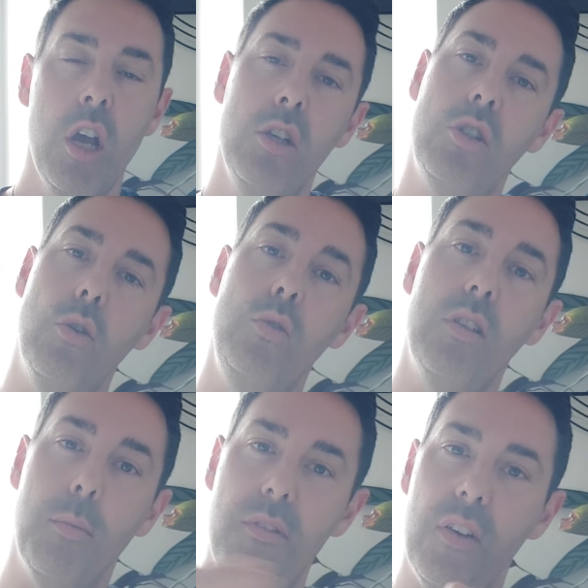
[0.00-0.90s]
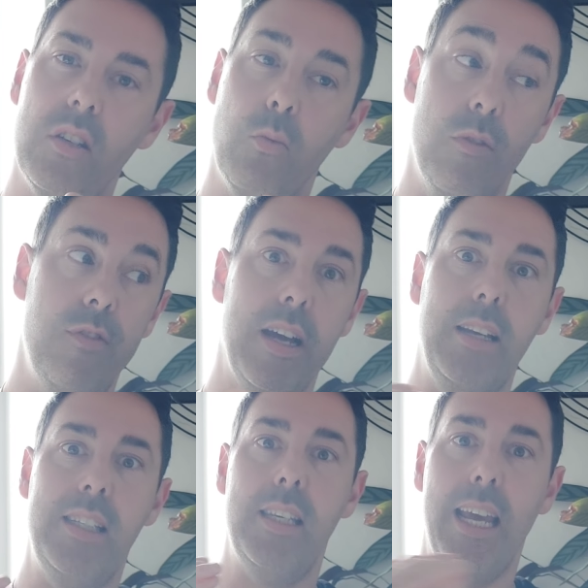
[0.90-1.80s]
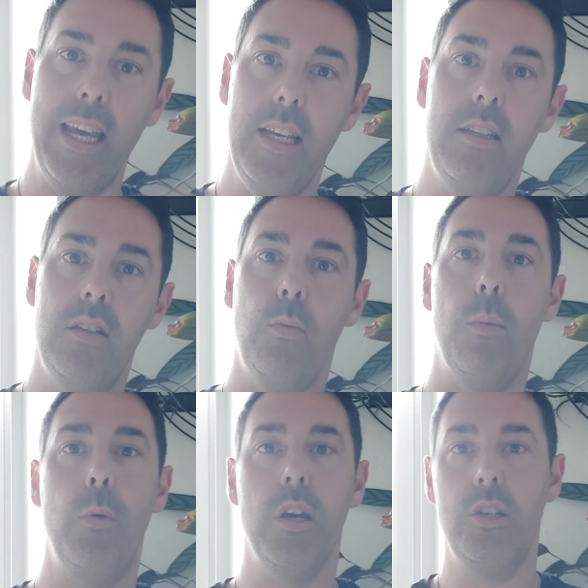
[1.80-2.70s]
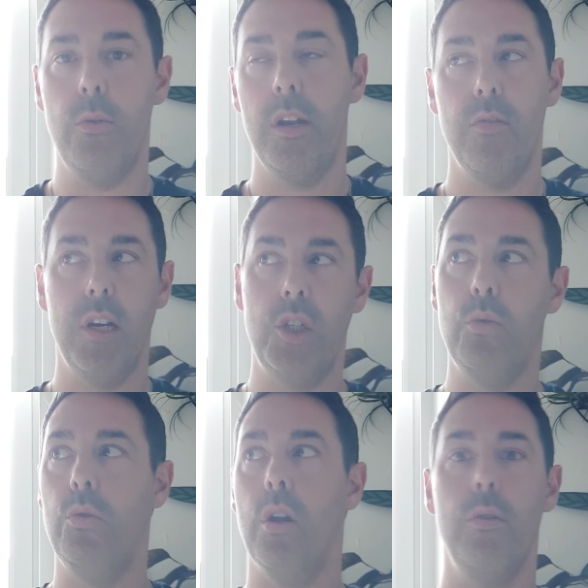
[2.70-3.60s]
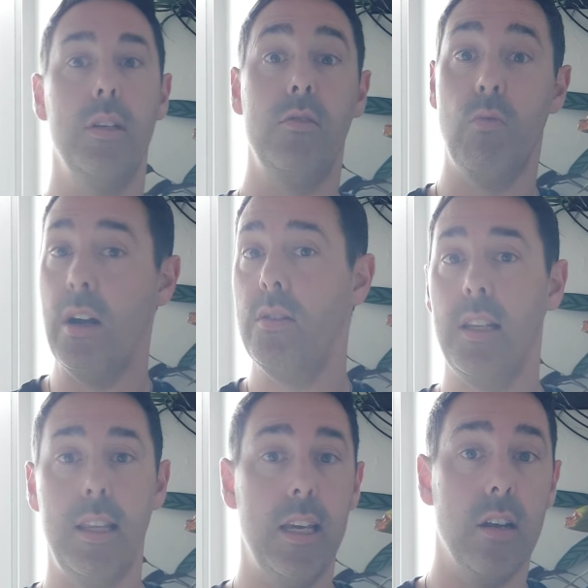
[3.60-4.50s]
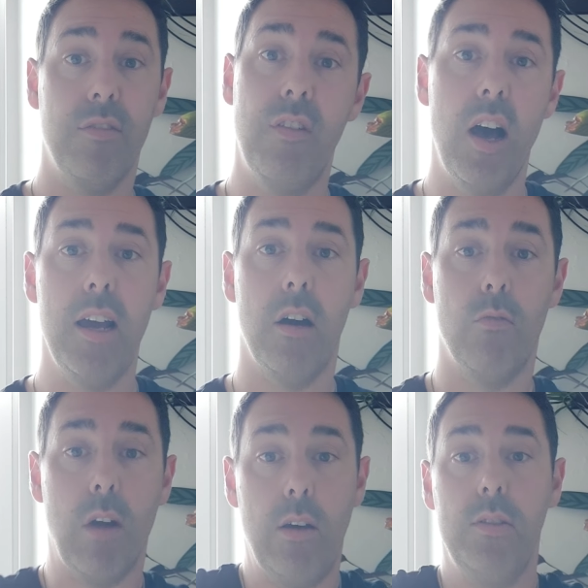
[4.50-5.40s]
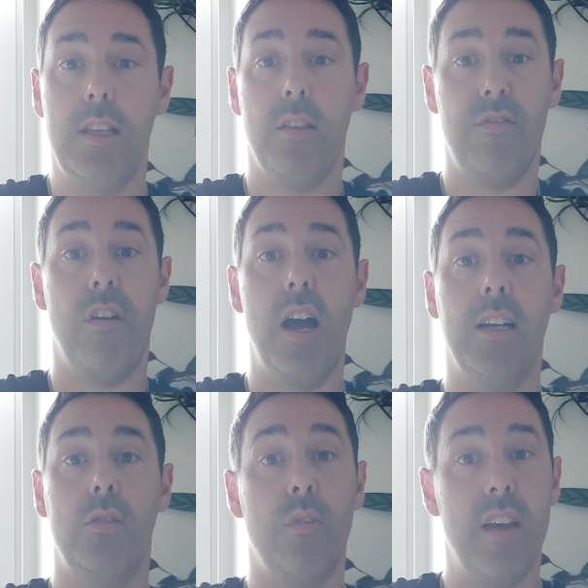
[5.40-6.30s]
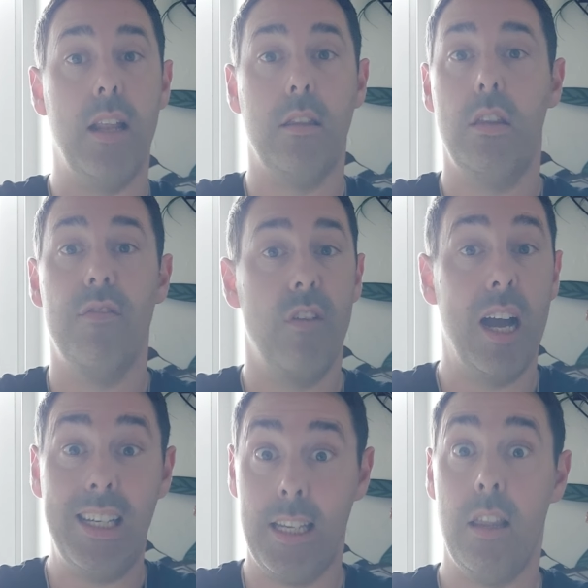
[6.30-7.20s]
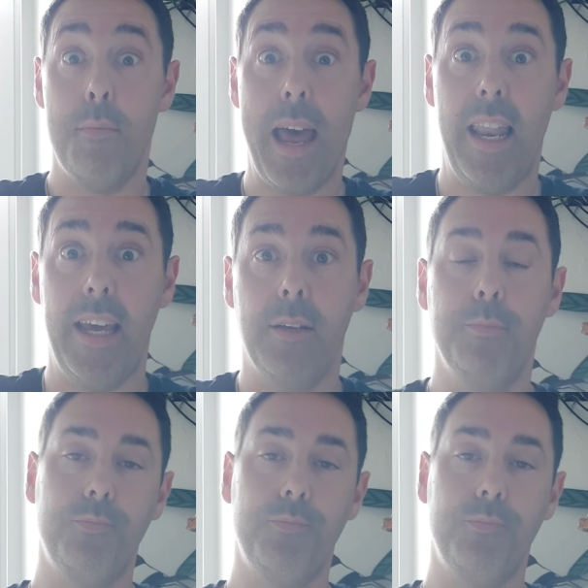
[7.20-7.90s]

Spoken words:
So some of us will face east when we are doing a ritual known as rousing the inner fire, rousing the fires within, the fires in the belly.